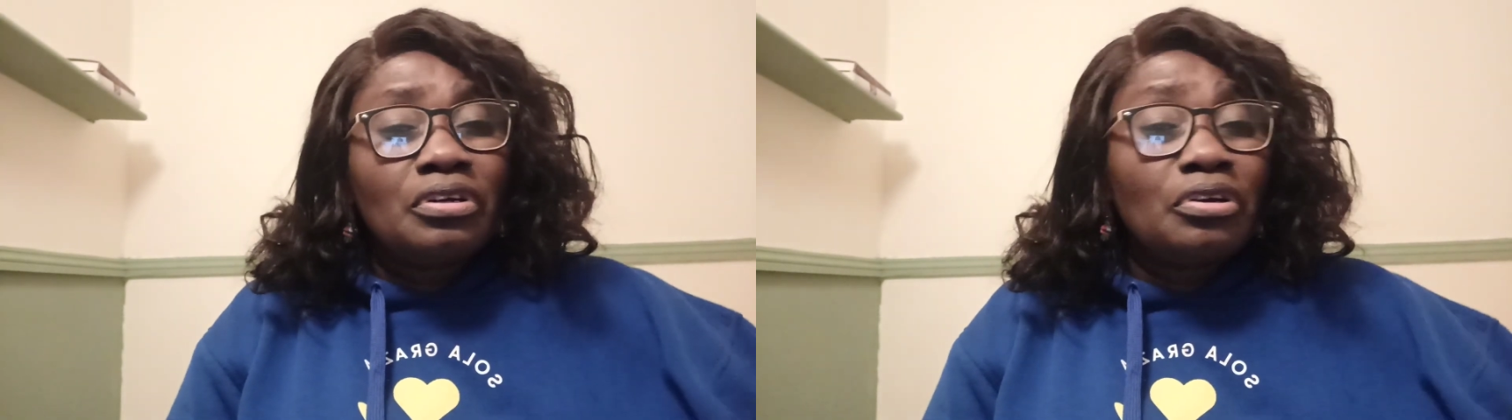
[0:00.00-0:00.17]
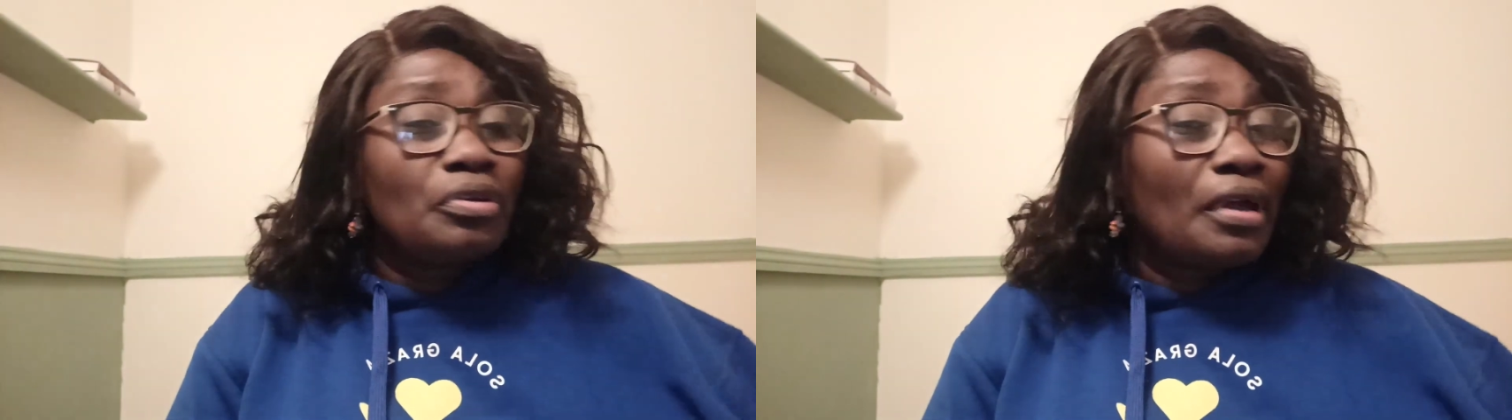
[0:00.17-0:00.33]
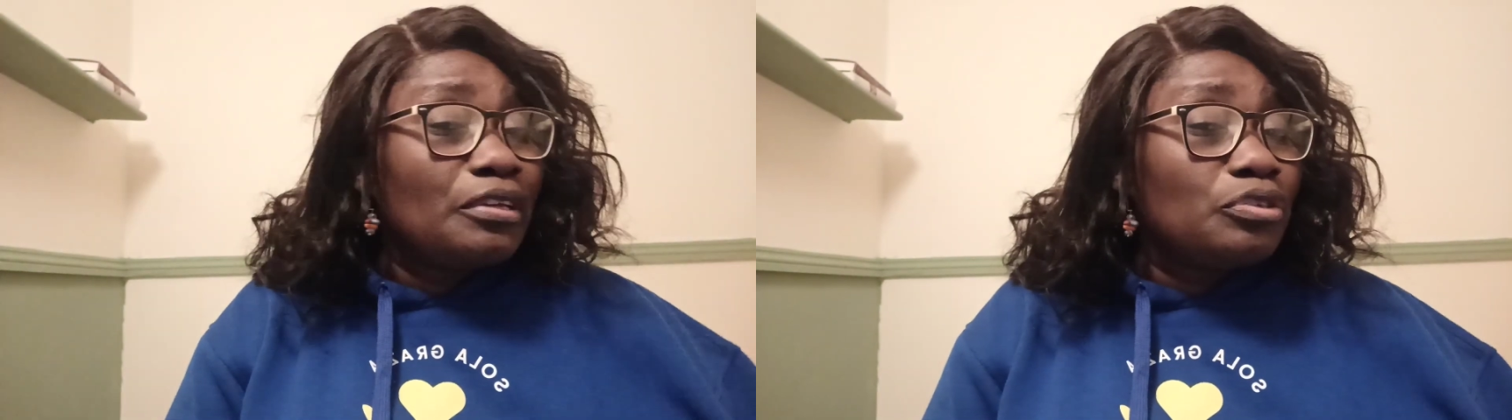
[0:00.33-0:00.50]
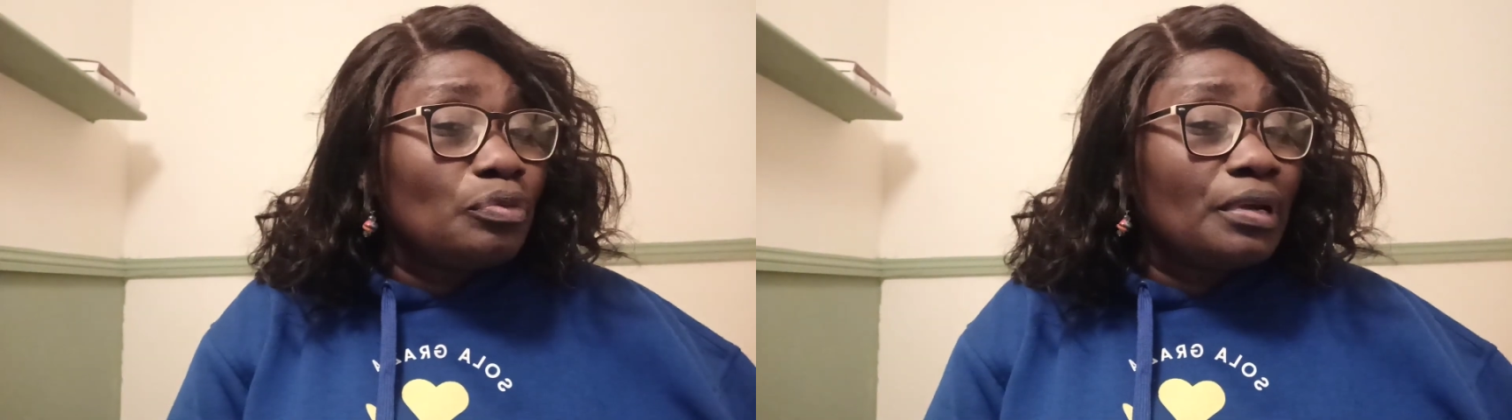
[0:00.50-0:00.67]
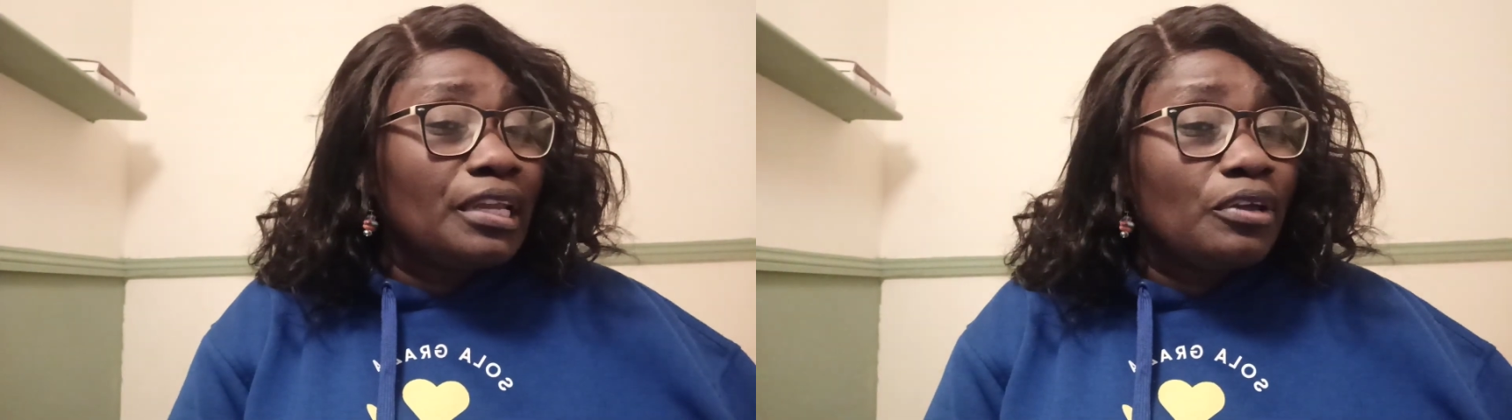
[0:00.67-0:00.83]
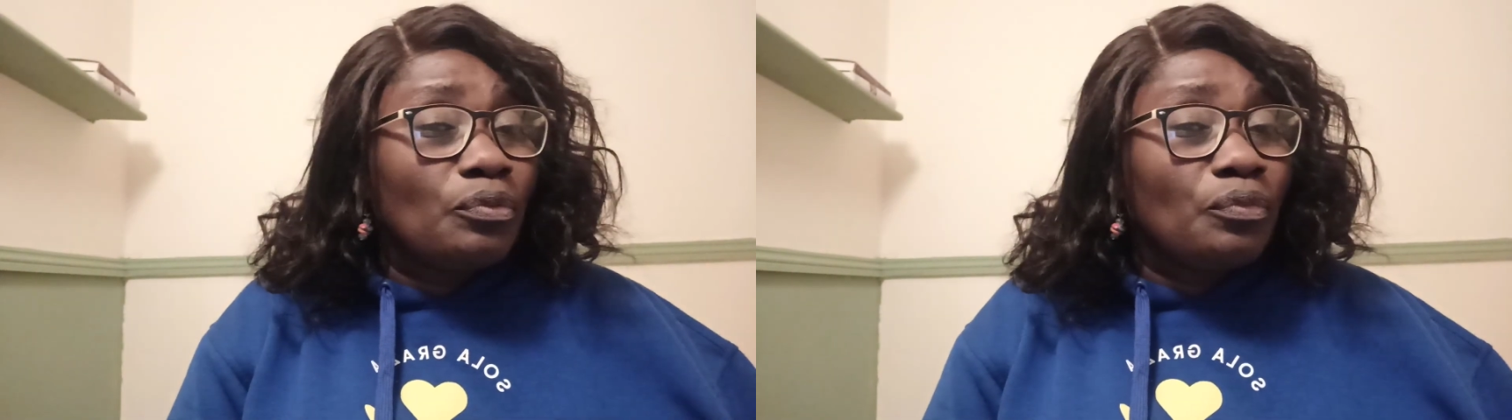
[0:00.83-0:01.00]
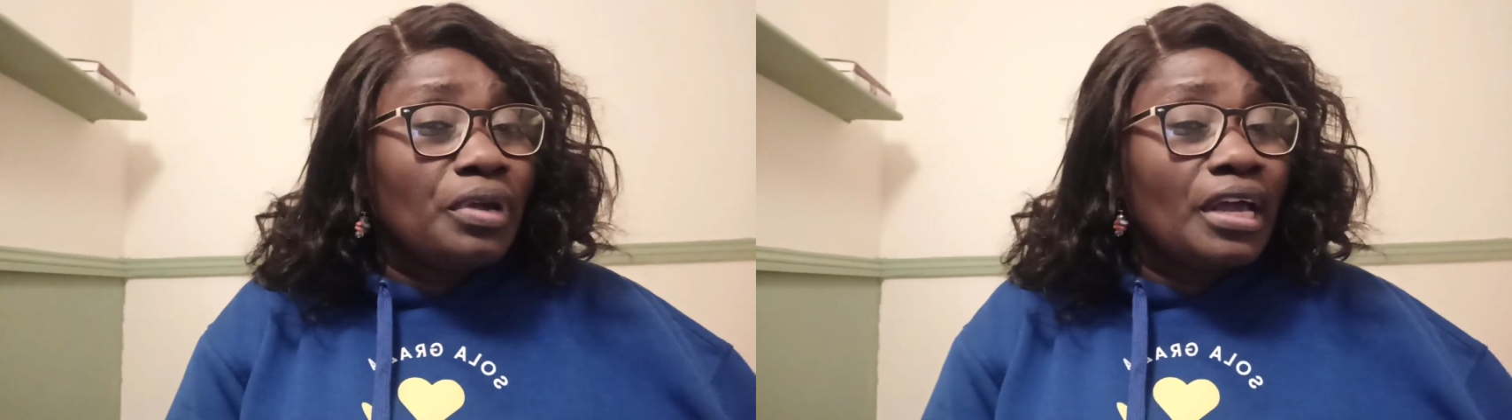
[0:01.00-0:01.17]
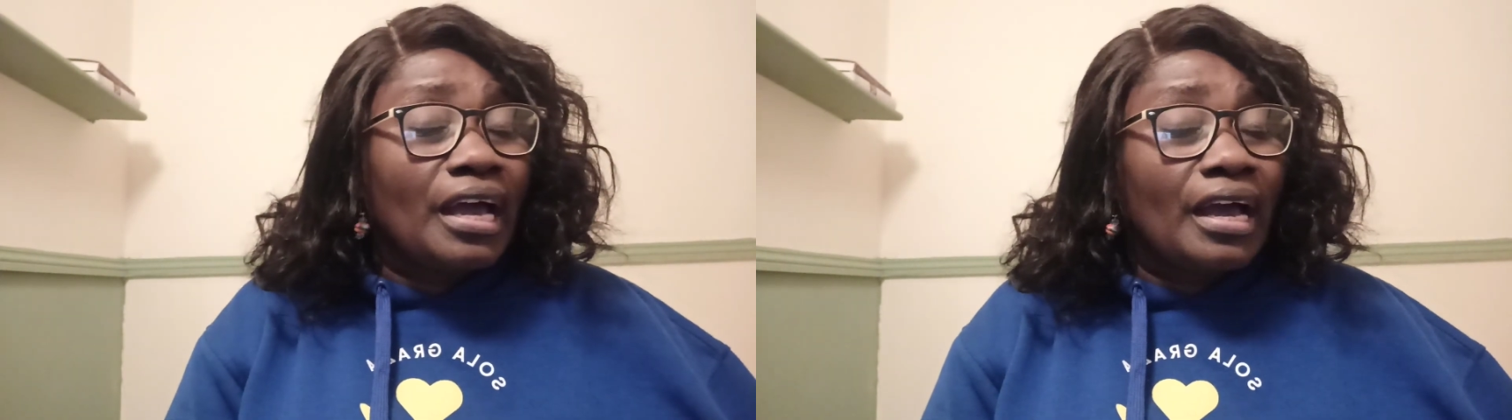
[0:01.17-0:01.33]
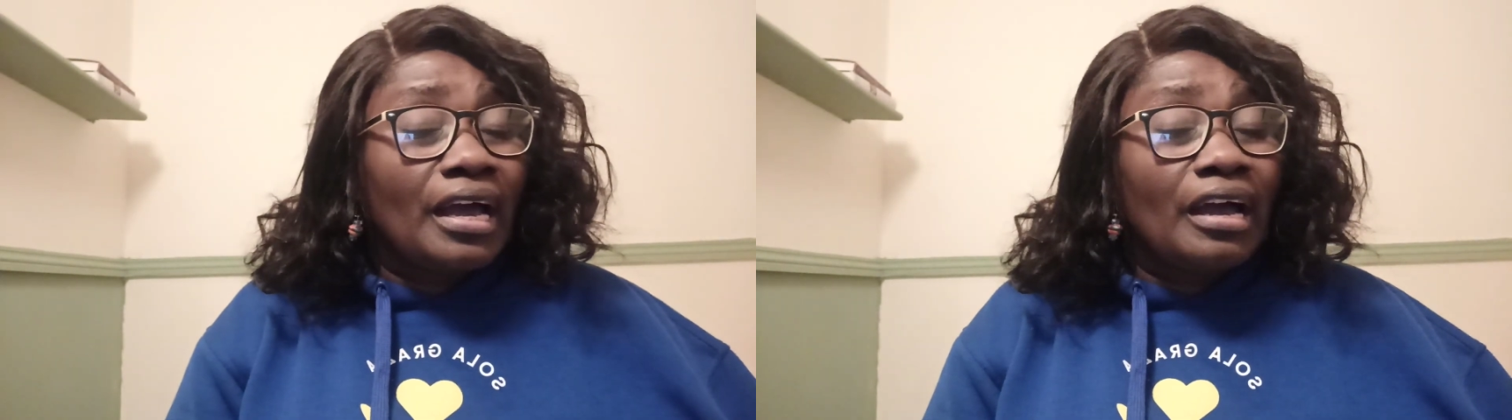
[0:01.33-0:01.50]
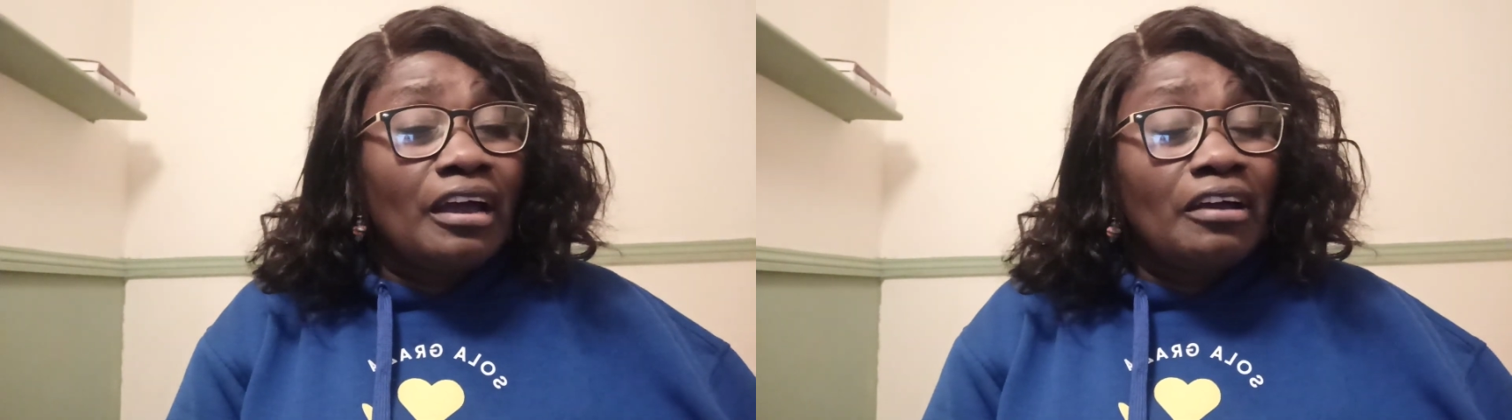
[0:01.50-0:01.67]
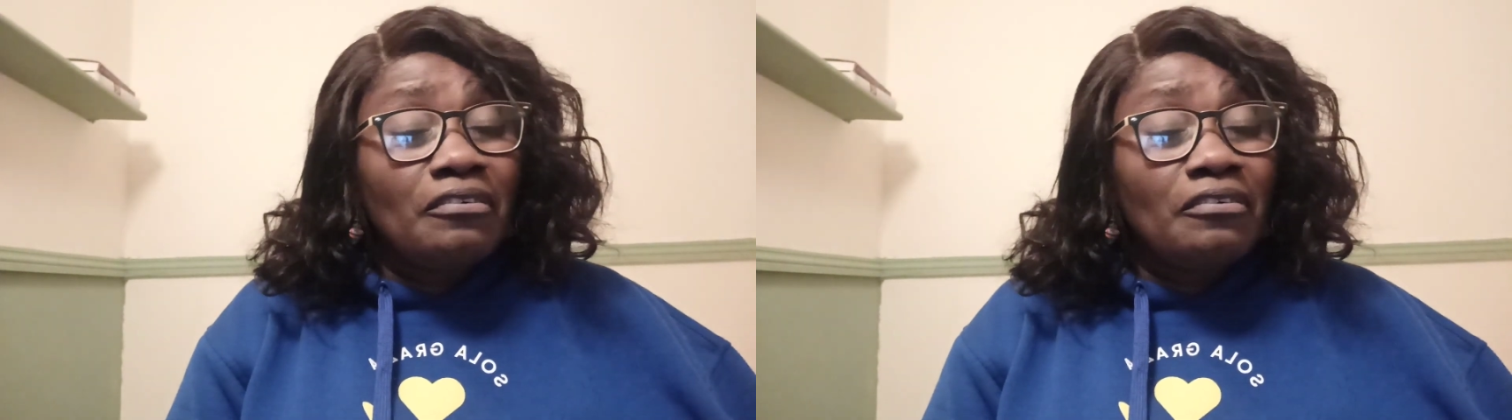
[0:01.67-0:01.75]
Gradually, we are